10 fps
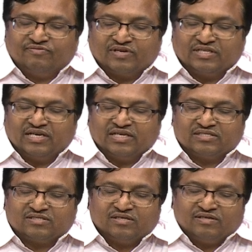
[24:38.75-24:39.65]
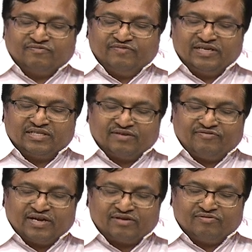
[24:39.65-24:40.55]
Fresnel lens where the
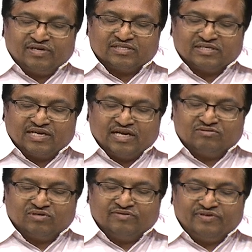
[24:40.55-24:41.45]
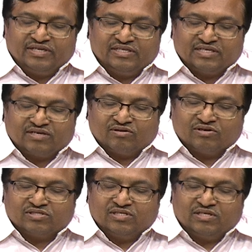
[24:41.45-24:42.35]
refractive index gradually varies
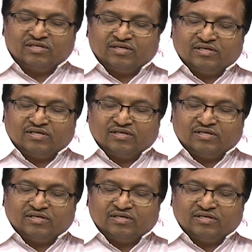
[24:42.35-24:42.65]
across the